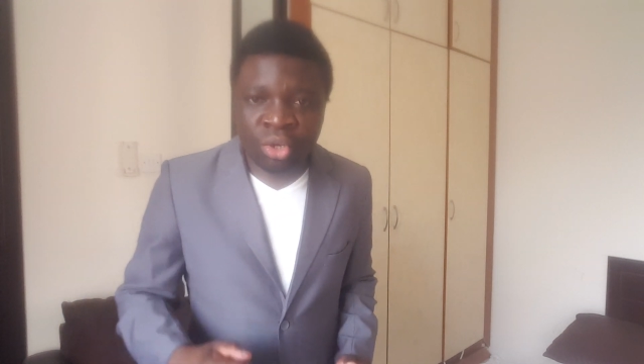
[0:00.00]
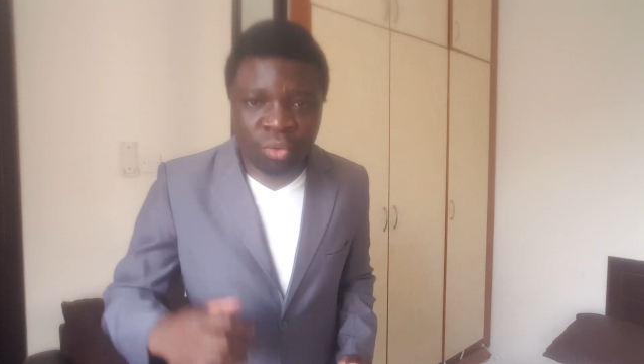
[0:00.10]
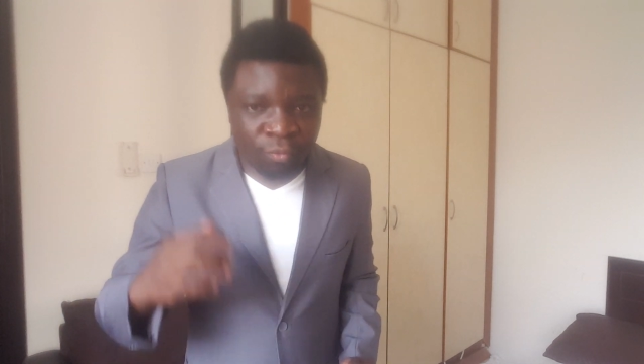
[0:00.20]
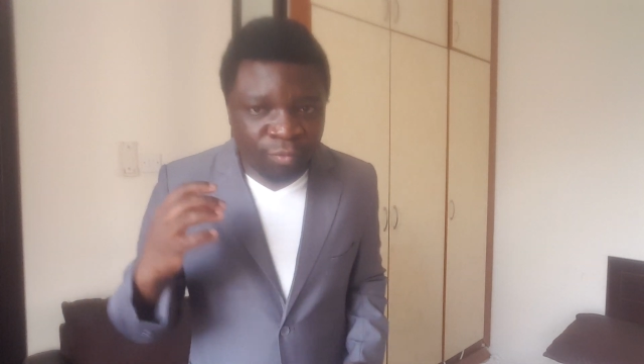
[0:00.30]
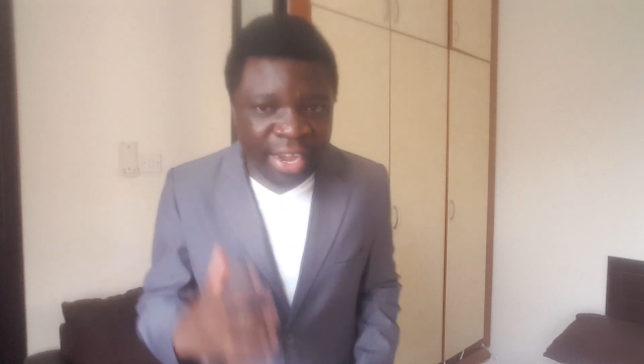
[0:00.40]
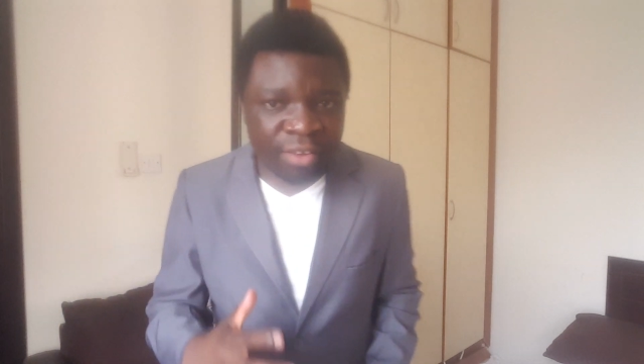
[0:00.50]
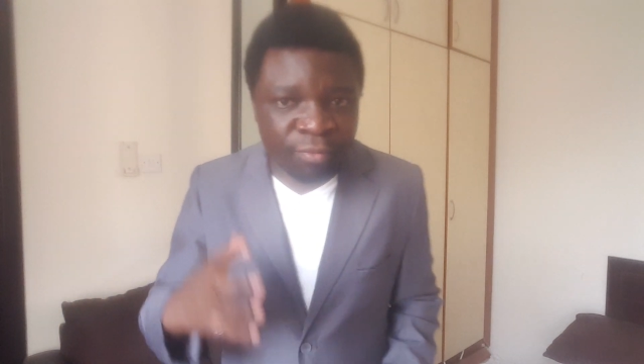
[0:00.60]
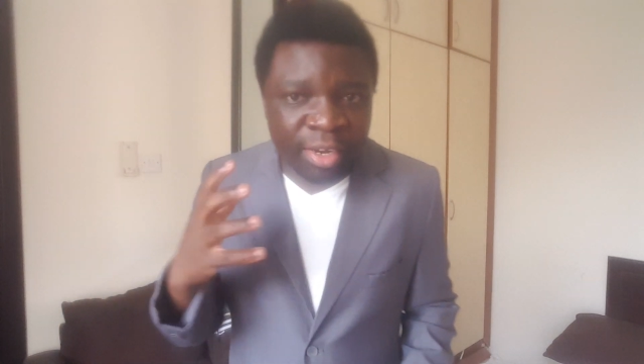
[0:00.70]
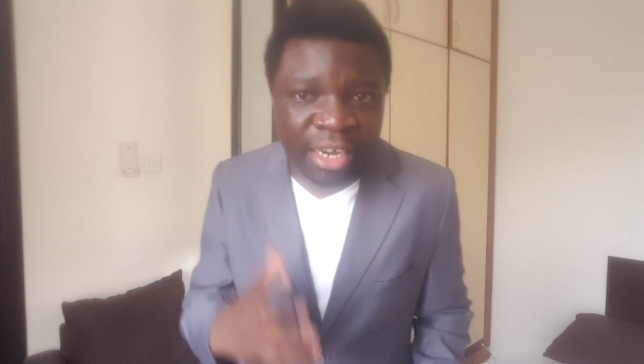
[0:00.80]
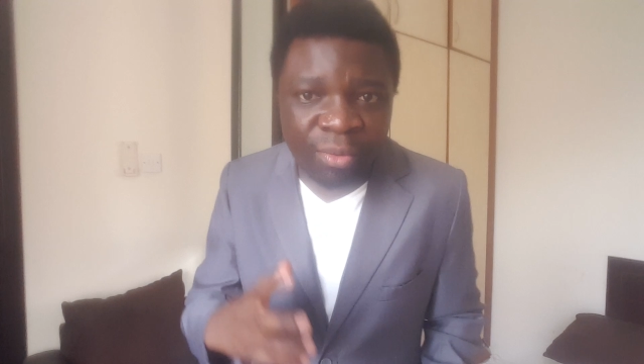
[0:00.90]
to fight
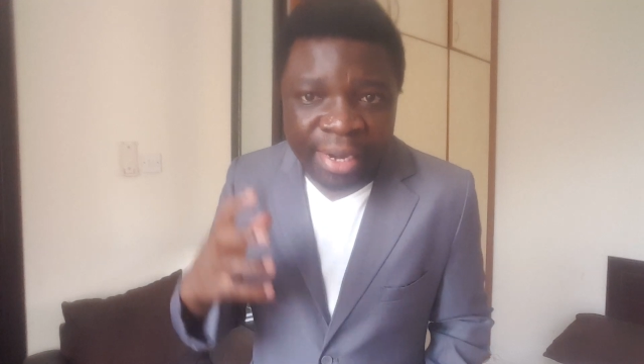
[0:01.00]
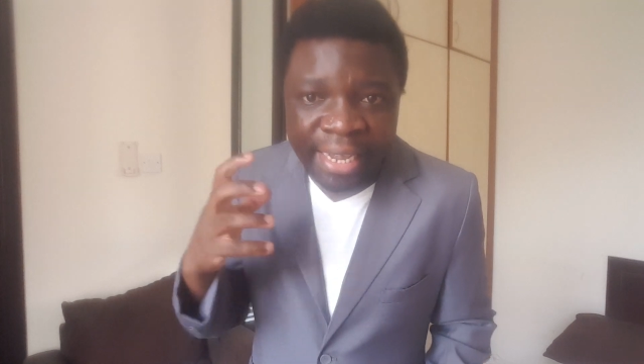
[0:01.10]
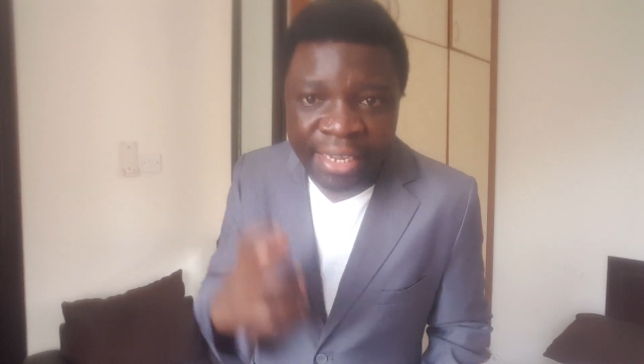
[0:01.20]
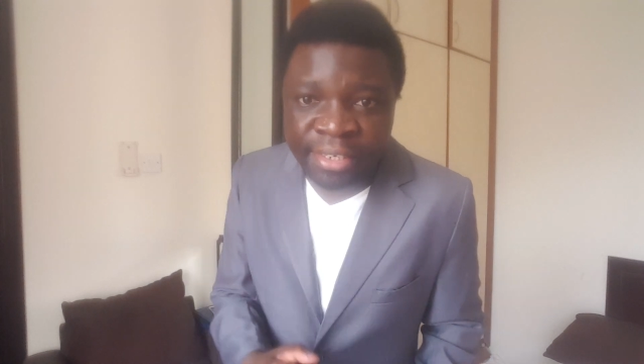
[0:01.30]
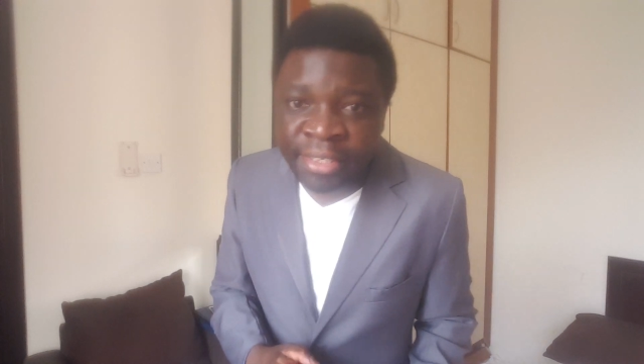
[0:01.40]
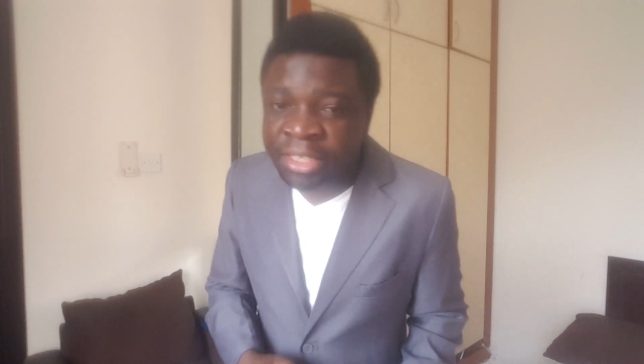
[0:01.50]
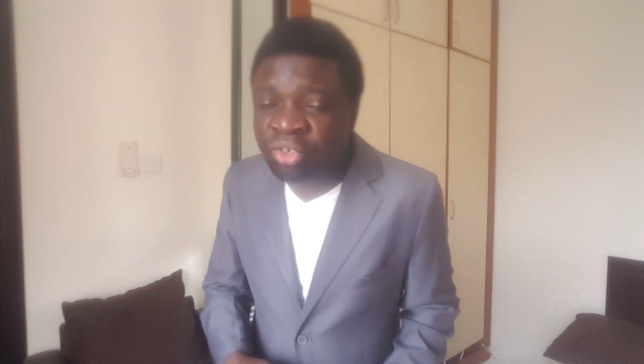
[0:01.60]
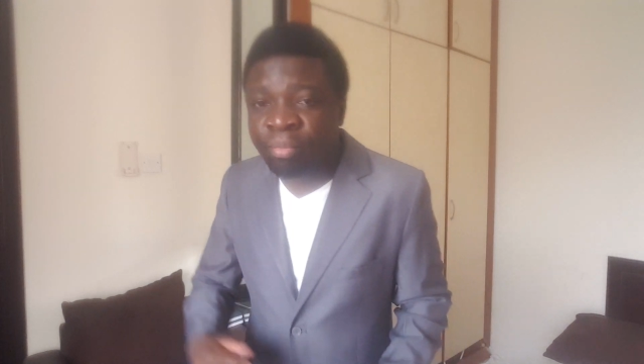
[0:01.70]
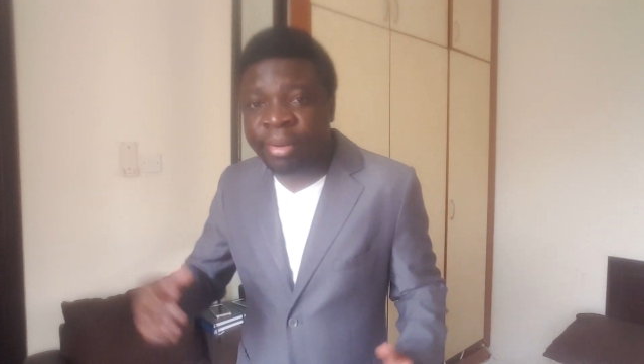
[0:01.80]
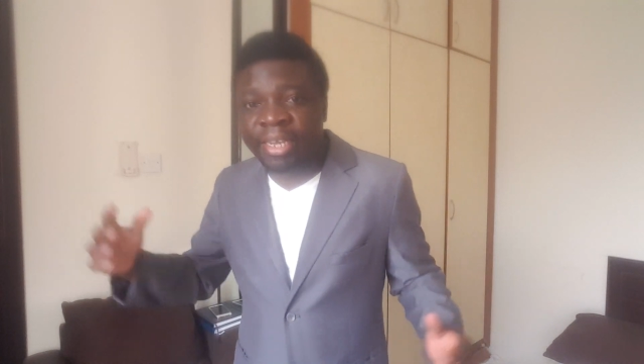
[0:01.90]
for real wananchi,
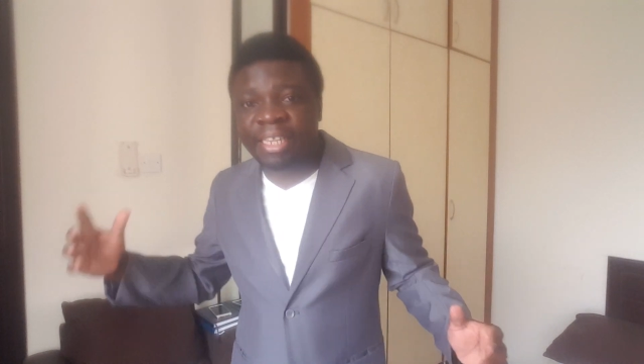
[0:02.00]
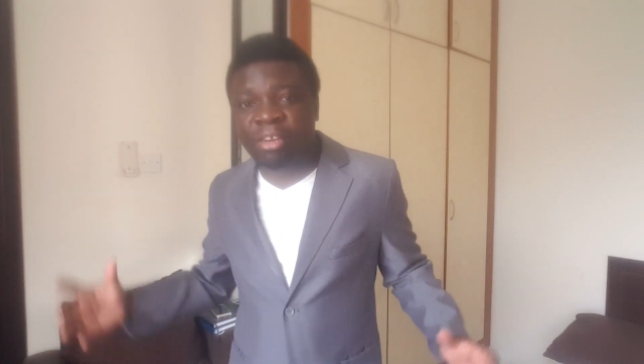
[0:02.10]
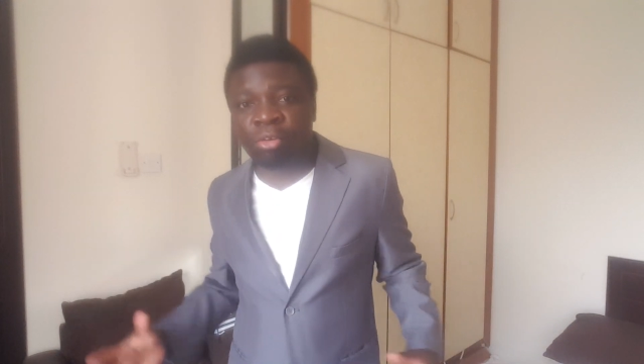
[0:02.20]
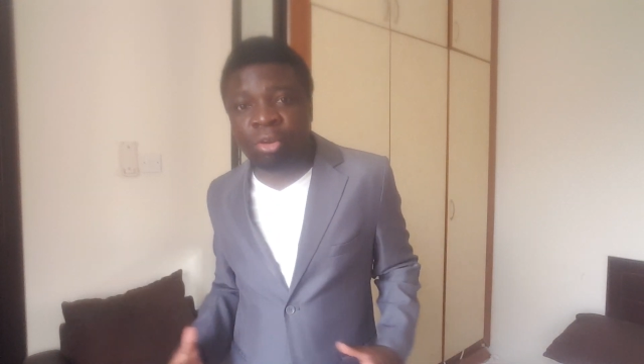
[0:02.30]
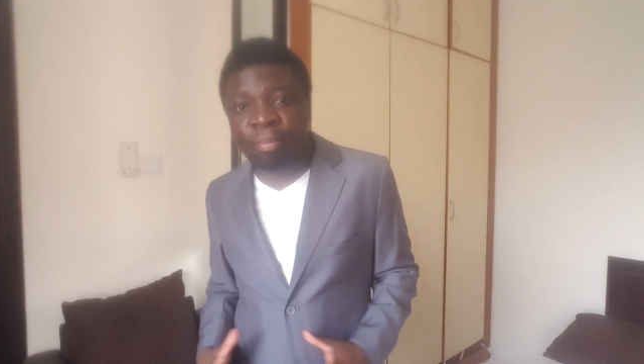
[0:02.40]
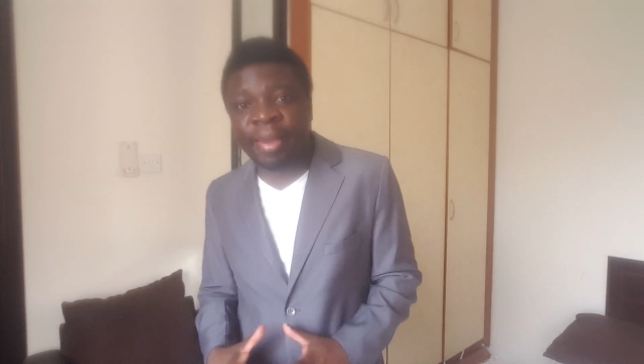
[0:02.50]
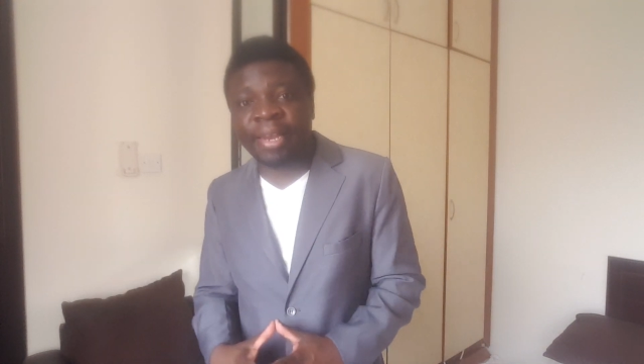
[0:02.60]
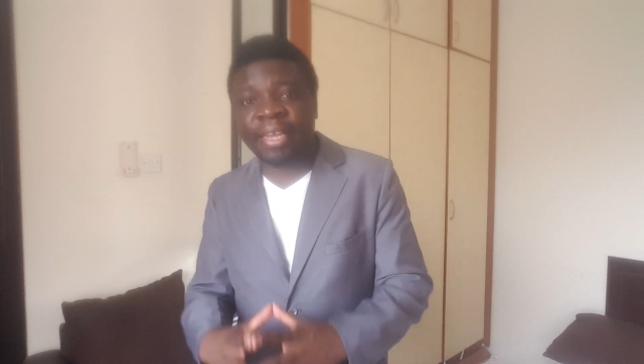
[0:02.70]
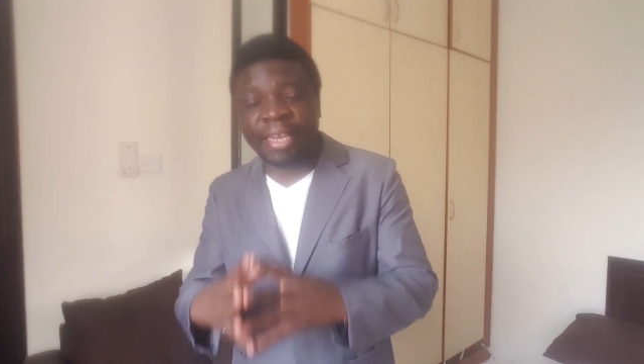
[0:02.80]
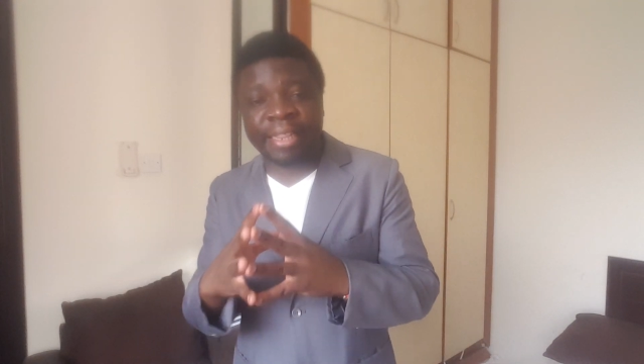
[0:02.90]
to bring the
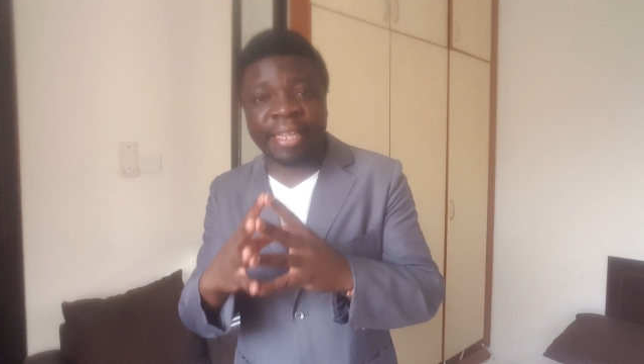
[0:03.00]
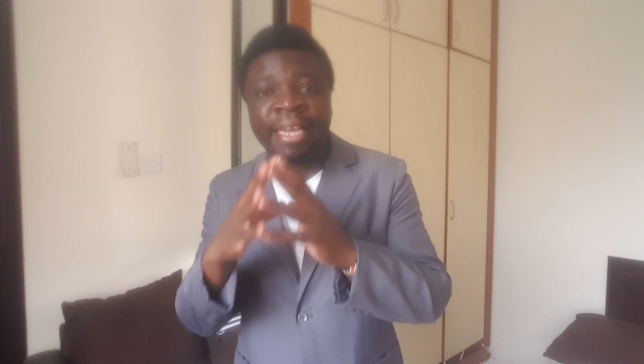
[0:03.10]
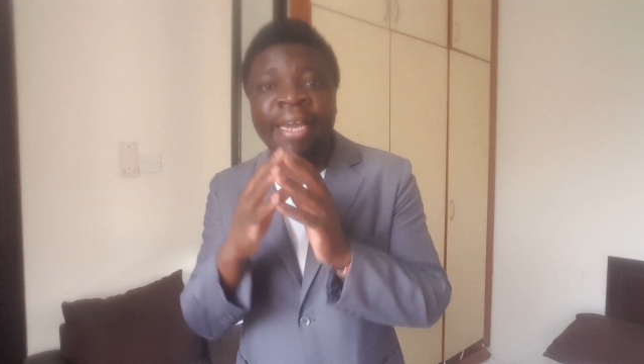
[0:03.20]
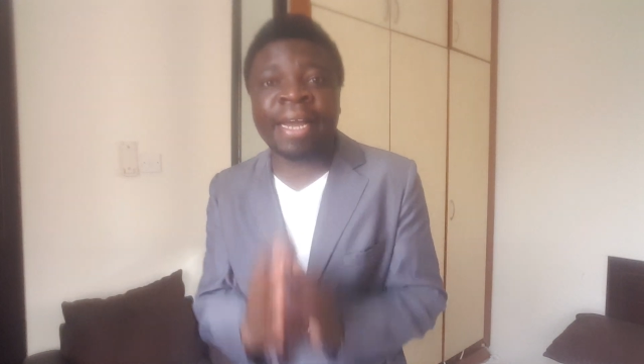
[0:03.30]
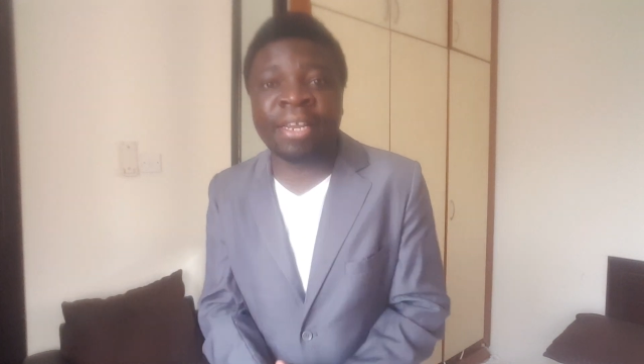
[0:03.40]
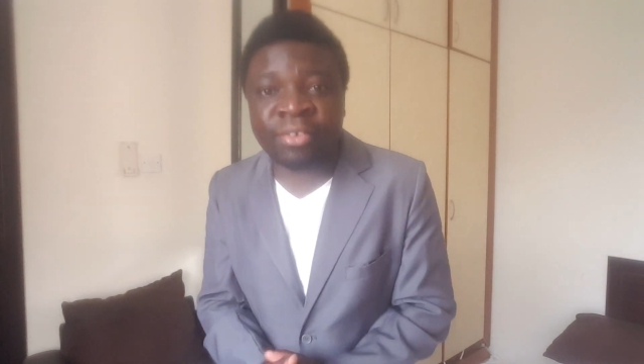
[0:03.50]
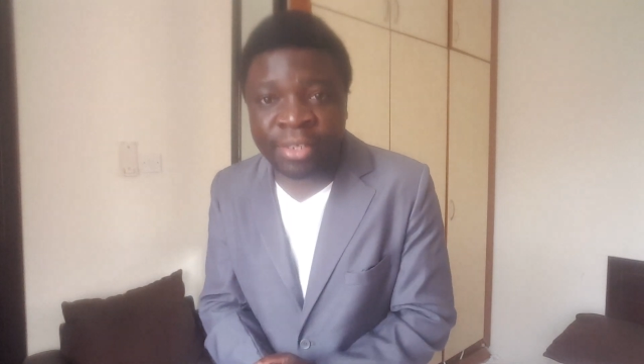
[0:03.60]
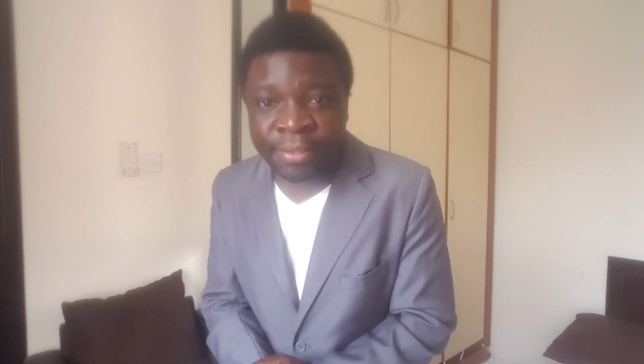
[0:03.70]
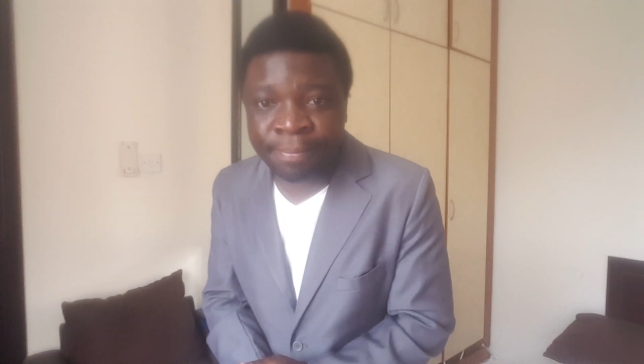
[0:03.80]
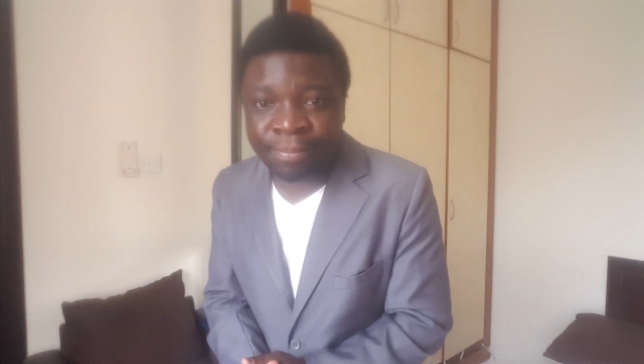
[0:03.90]
development in the
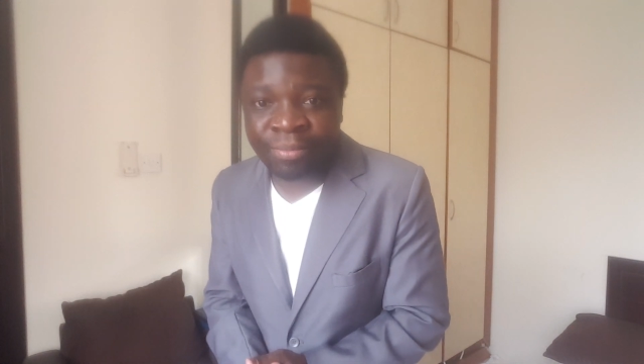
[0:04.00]
country.